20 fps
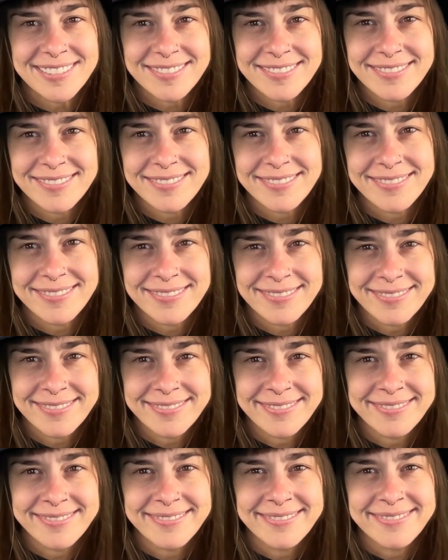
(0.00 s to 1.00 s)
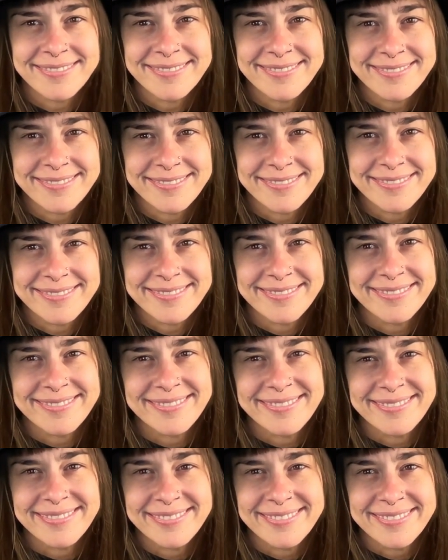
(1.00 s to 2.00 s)

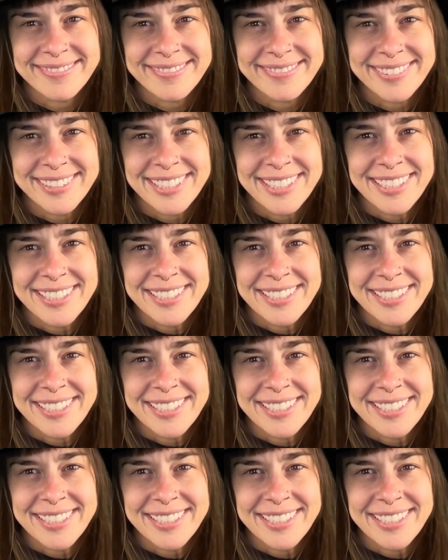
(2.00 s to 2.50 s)
[no speech]